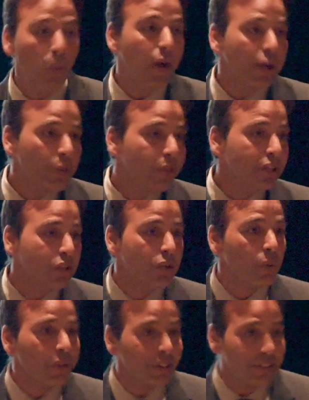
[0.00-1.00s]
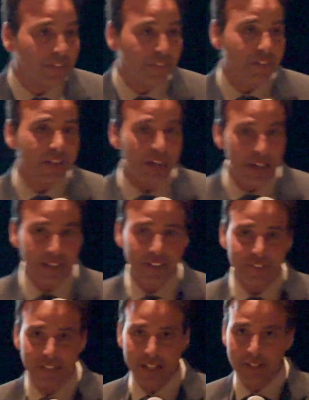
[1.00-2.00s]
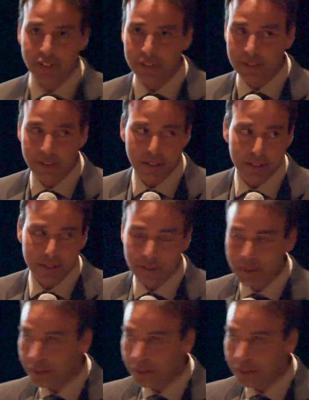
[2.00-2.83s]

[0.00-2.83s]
what do we do with the different classifications?